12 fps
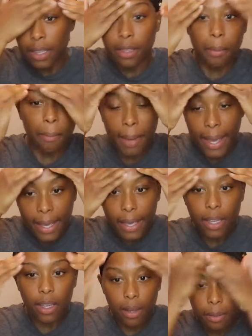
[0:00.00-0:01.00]
the
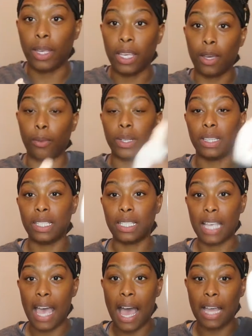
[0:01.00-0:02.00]
makeup. And with
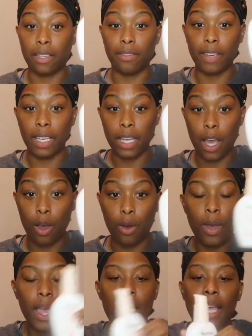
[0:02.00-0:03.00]
this
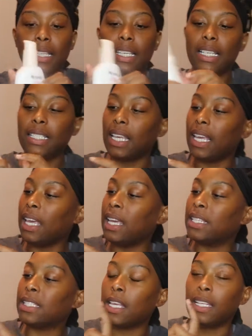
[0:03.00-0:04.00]
Alevino, this
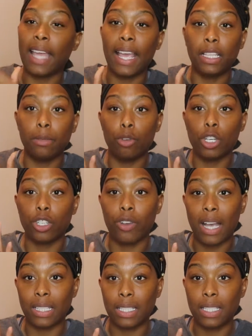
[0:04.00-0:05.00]
is daily
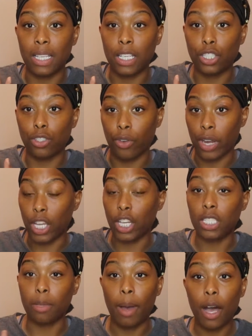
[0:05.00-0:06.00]
moisturizer sunscreen.
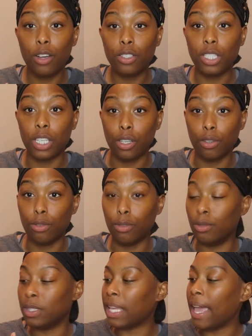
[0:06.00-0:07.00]
You're supposed to
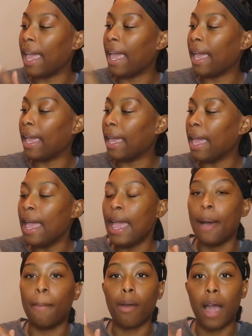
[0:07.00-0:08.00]
use a
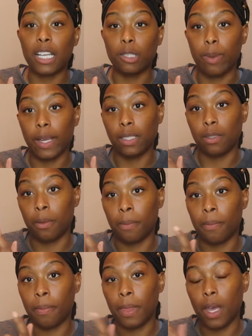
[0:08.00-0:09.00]
broad
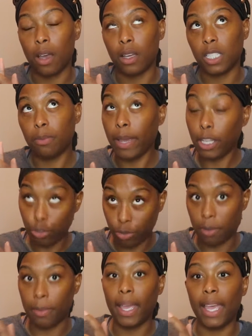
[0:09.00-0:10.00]
spectrum
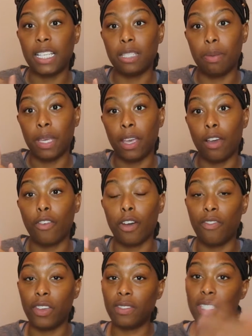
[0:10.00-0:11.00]
SPF
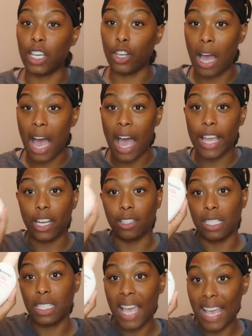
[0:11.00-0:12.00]
of 15 or higher.
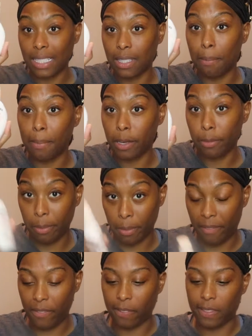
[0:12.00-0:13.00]
This has the minimum
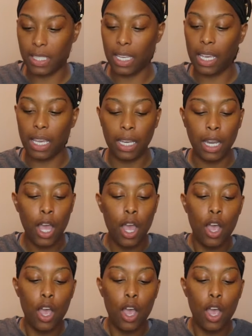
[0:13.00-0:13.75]
of 15,